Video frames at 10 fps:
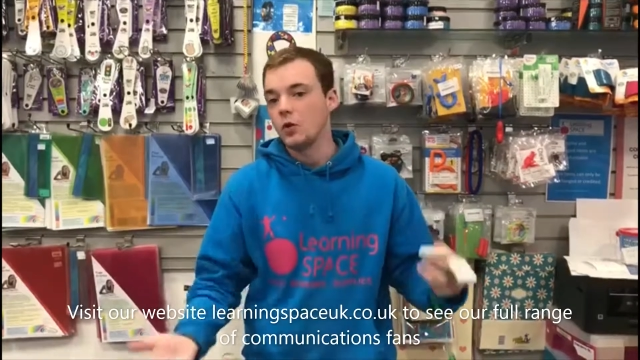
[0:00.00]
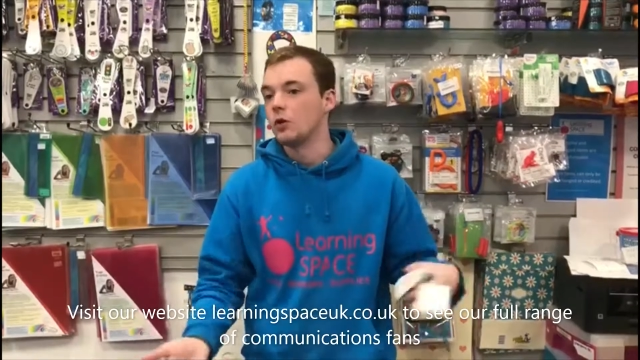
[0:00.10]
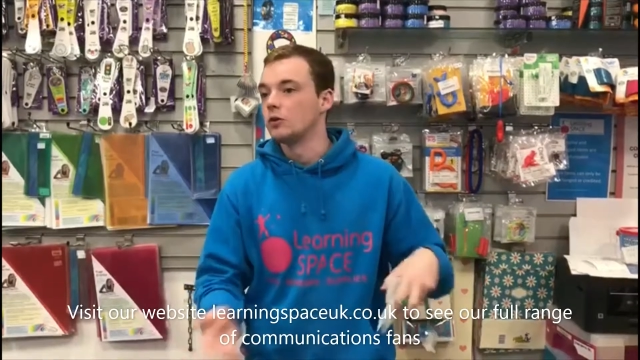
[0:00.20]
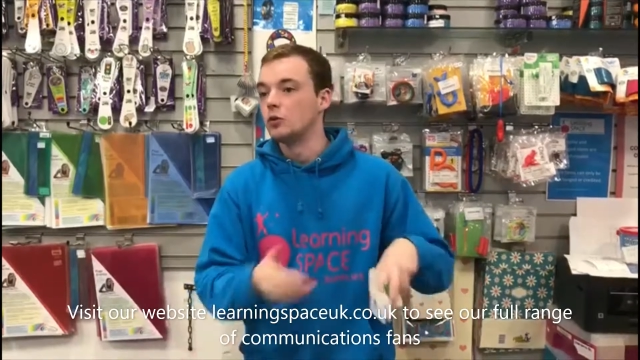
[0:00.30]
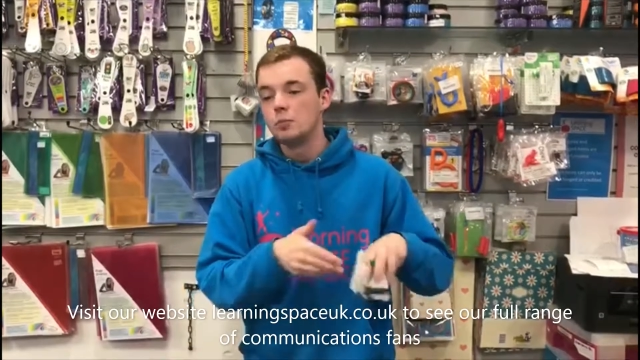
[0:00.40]

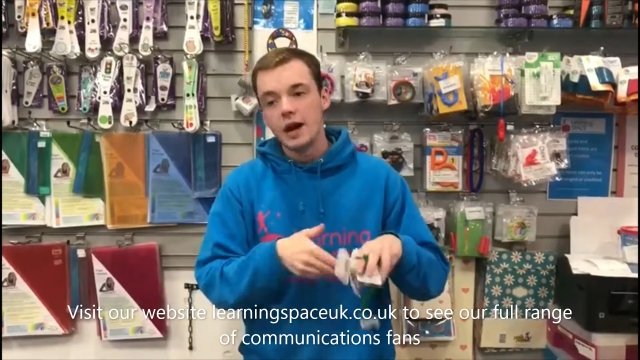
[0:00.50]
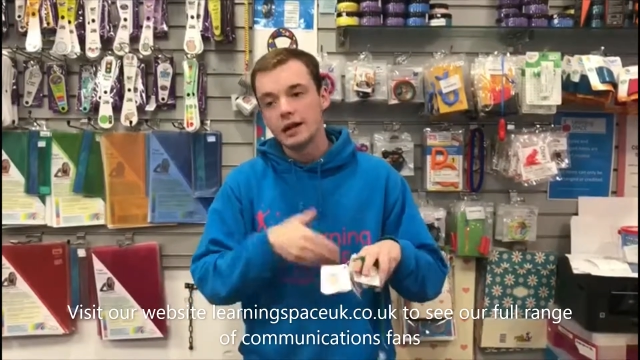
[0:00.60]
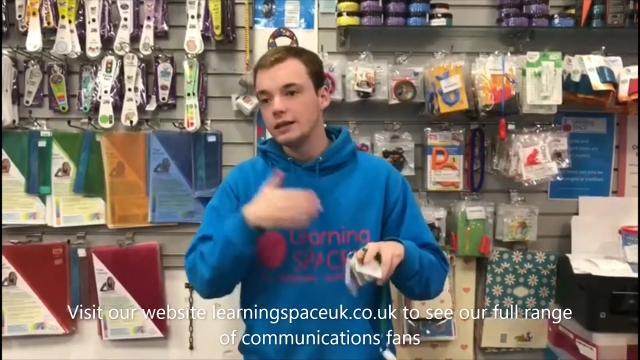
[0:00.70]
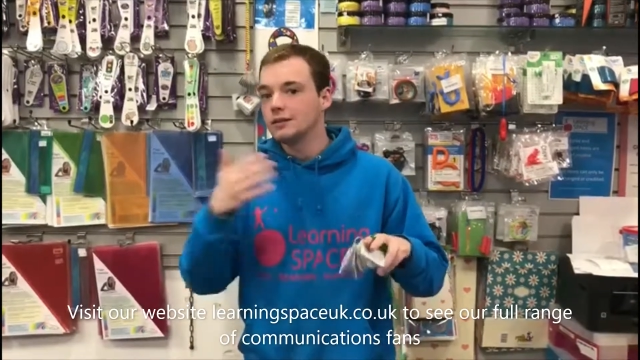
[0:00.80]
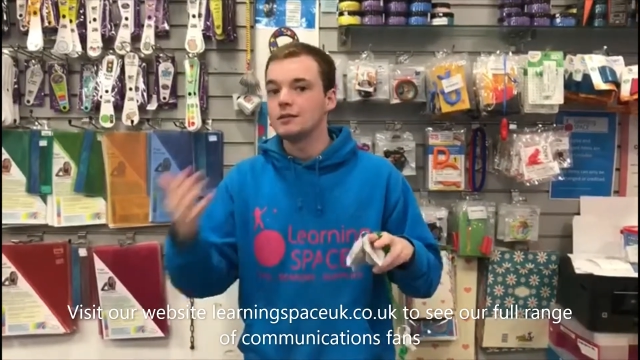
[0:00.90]
or no
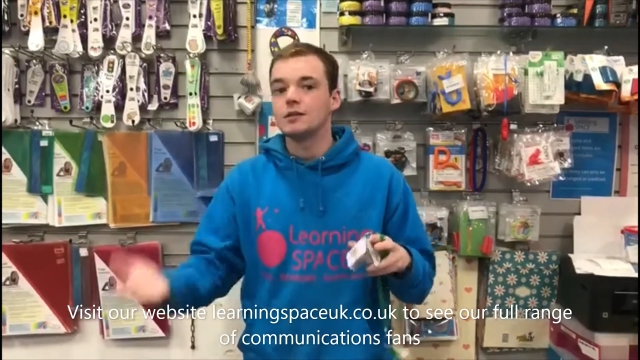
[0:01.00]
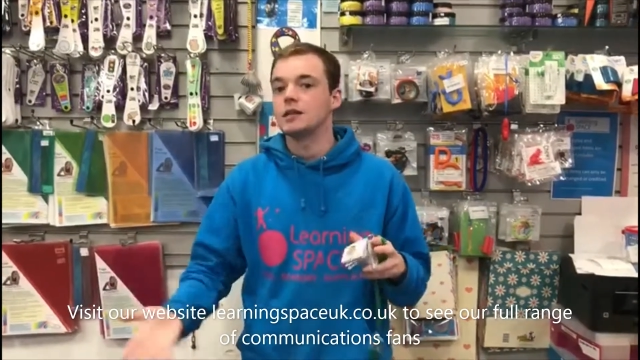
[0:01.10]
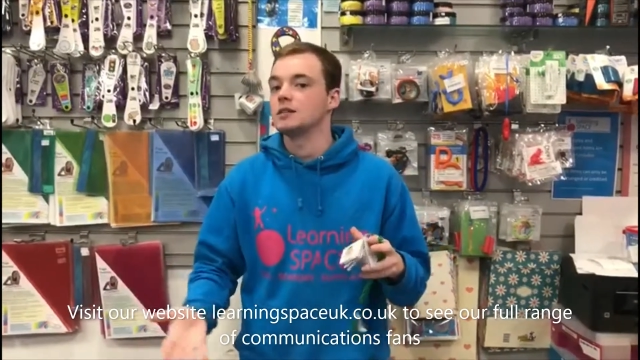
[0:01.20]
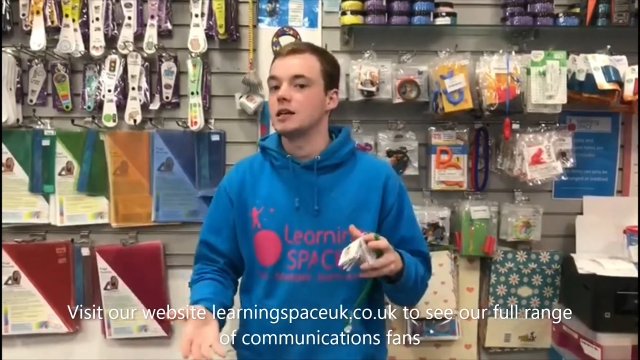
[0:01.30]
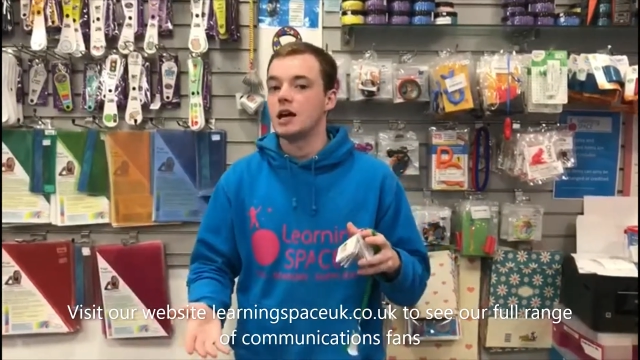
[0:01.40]
biting,
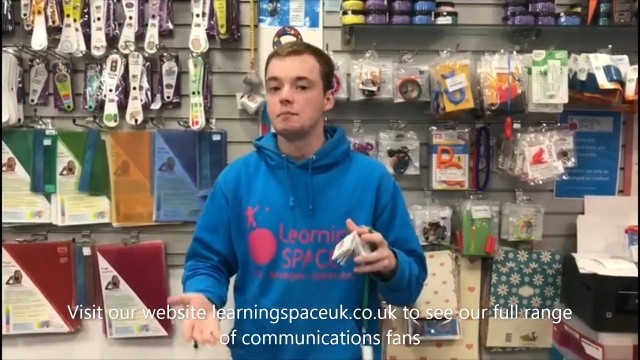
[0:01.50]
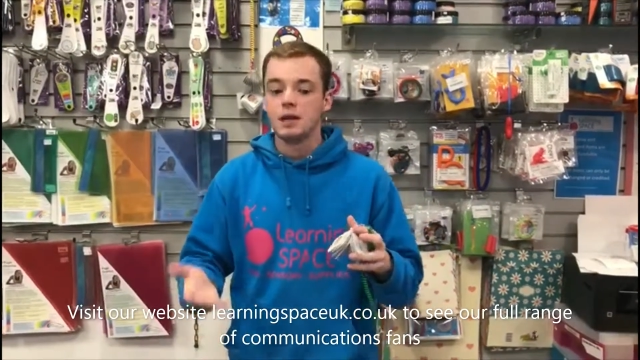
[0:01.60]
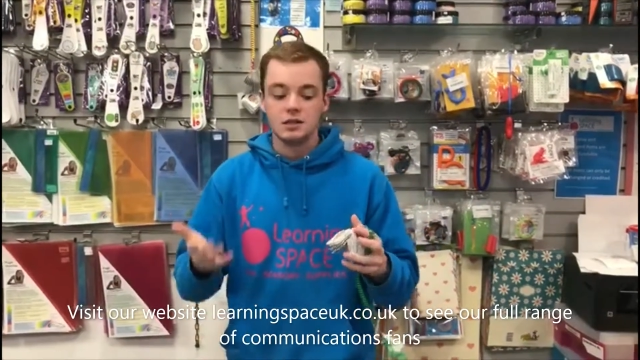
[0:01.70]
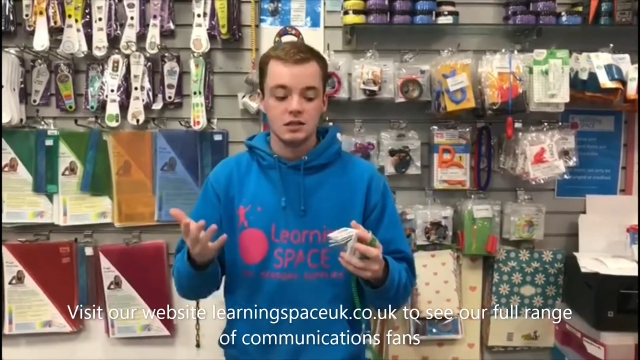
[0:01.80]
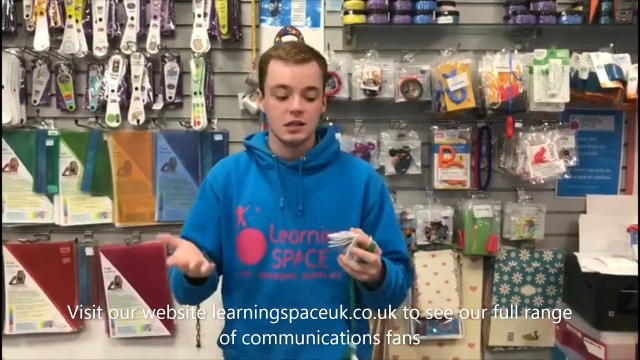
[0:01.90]
things like that,
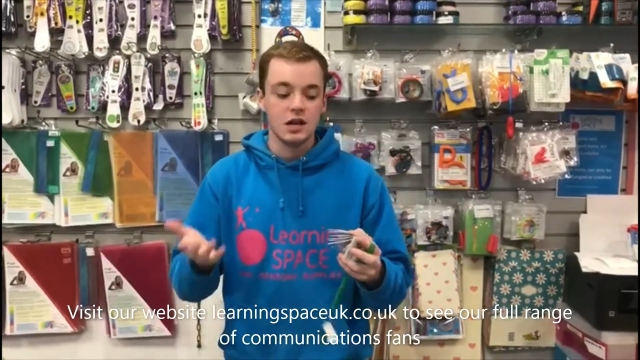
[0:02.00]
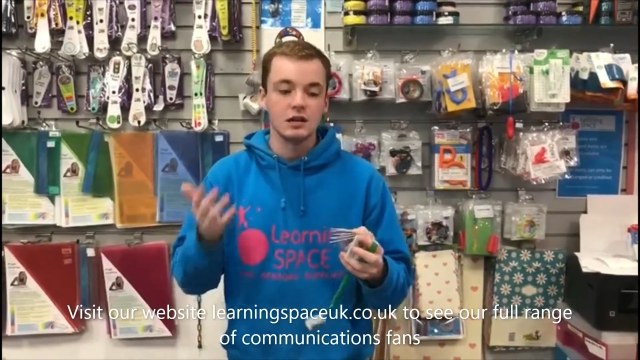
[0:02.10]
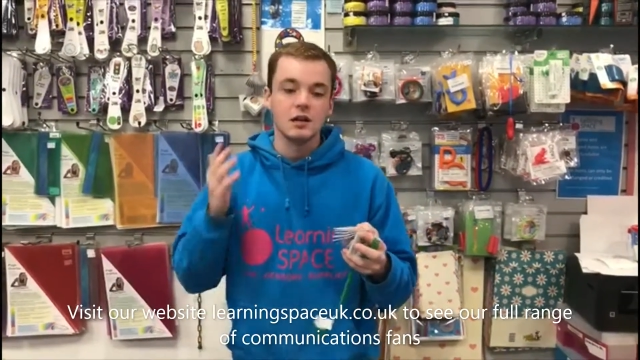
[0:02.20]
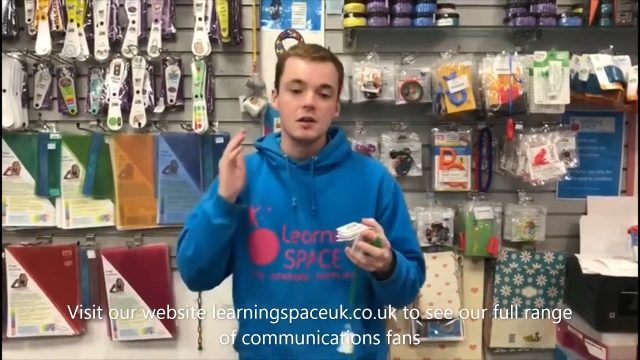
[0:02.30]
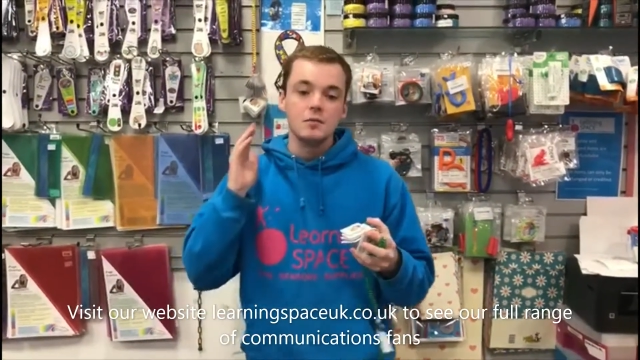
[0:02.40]
messages like
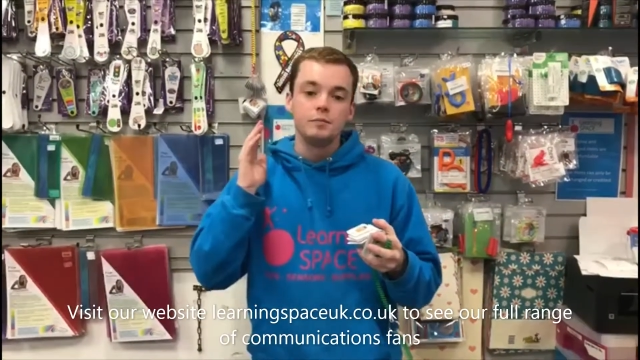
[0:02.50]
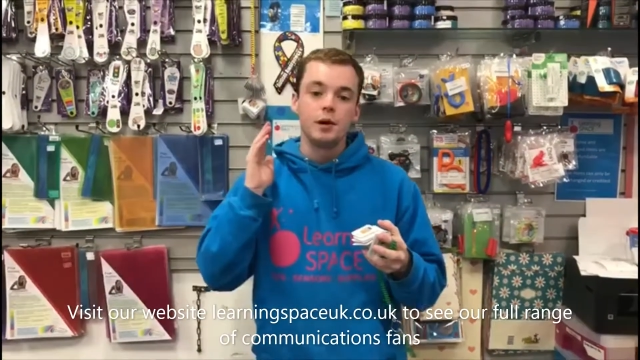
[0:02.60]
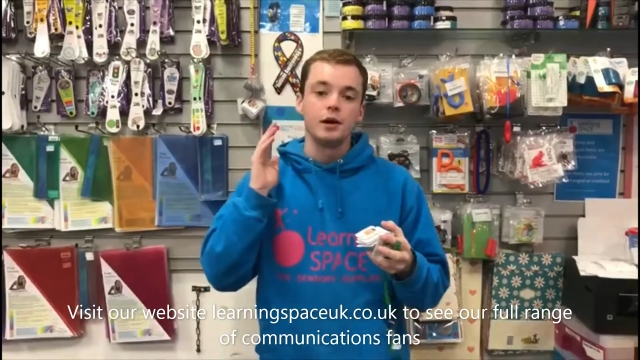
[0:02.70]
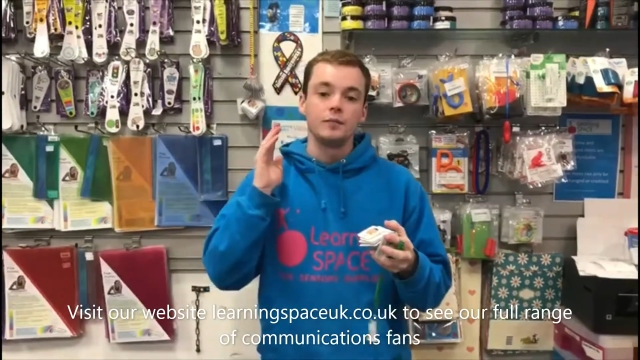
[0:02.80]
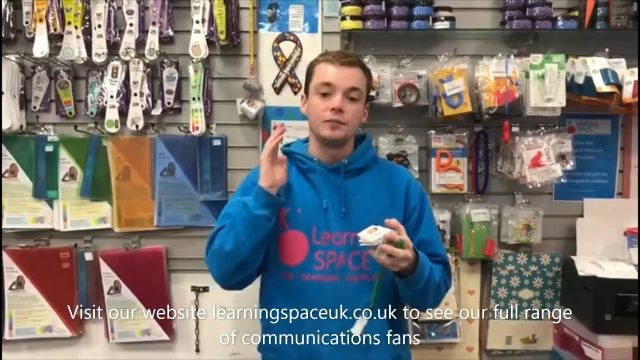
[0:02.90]
that.
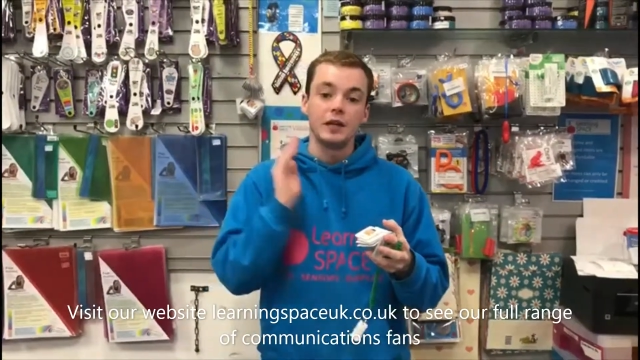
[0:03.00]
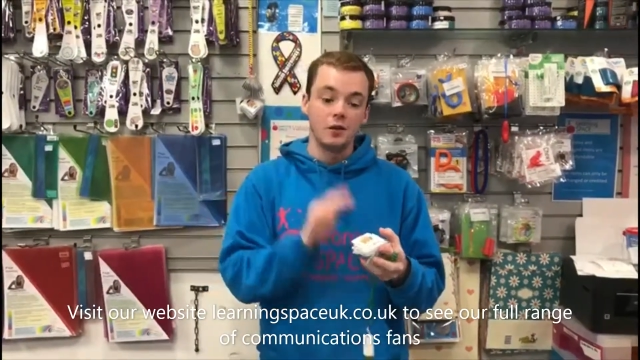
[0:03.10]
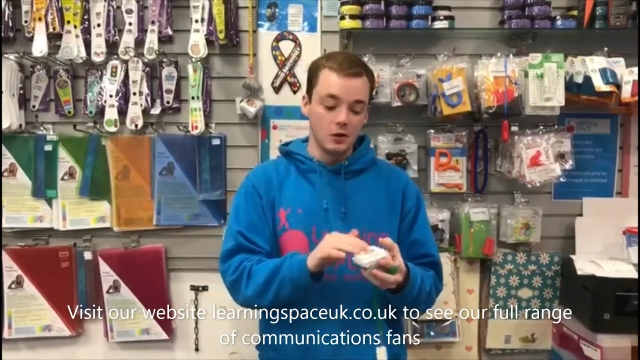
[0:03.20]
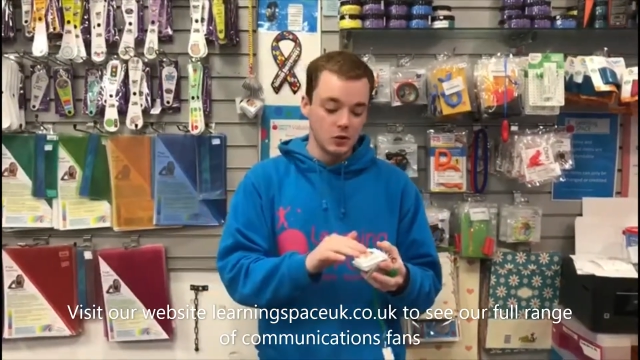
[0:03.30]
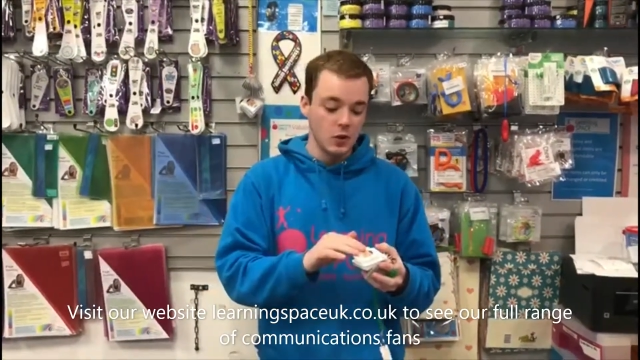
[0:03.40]
But it
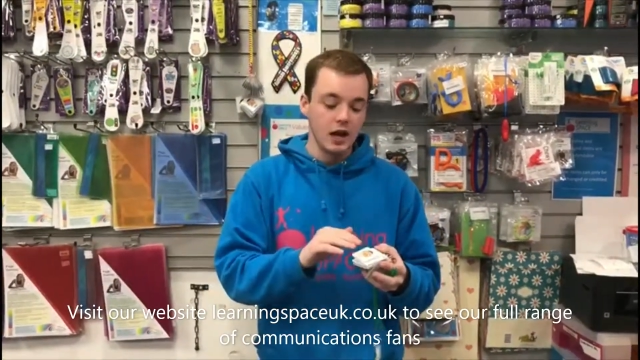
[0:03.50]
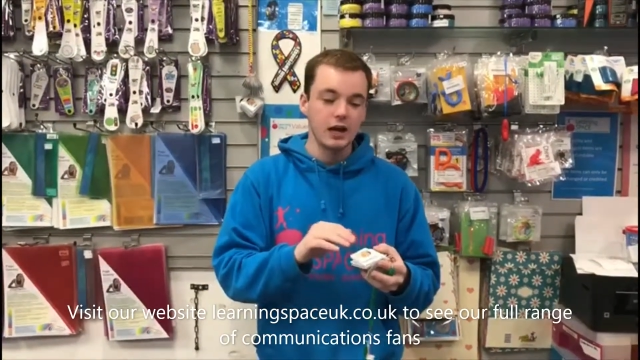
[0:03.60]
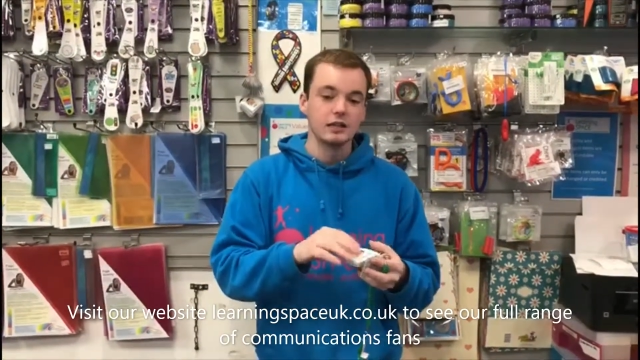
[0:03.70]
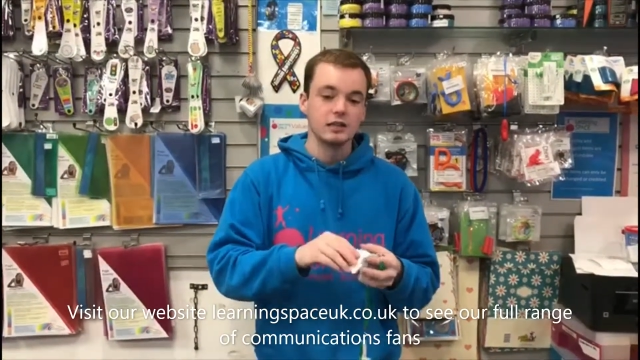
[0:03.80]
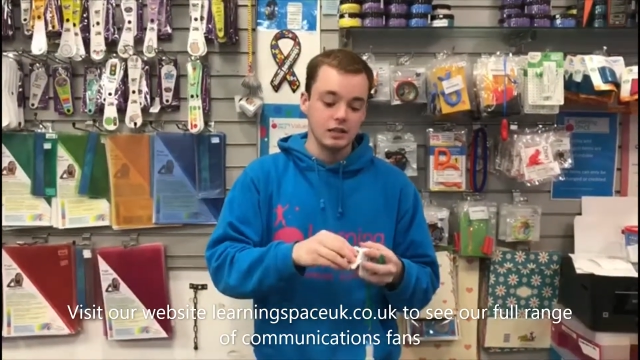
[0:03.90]
also
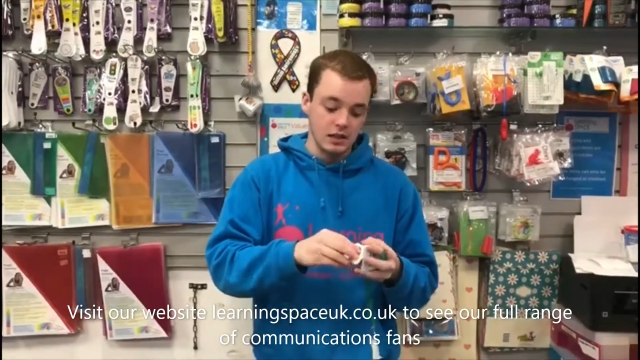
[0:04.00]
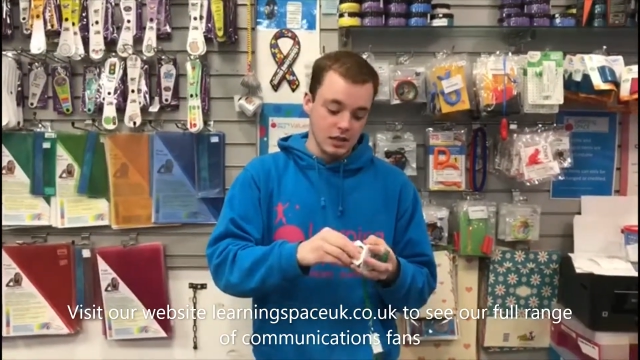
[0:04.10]
has